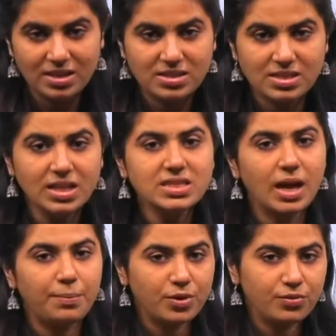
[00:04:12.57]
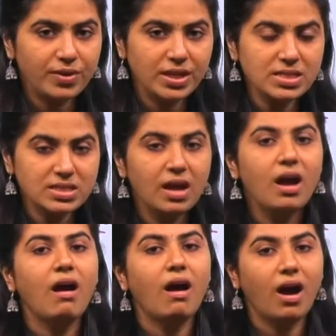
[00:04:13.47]
See, saprophytes
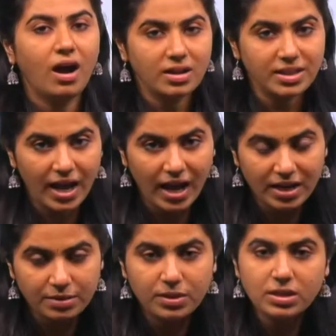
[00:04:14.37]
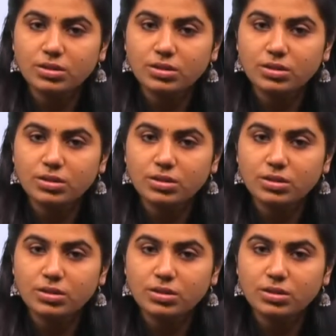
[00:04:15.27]
are the animals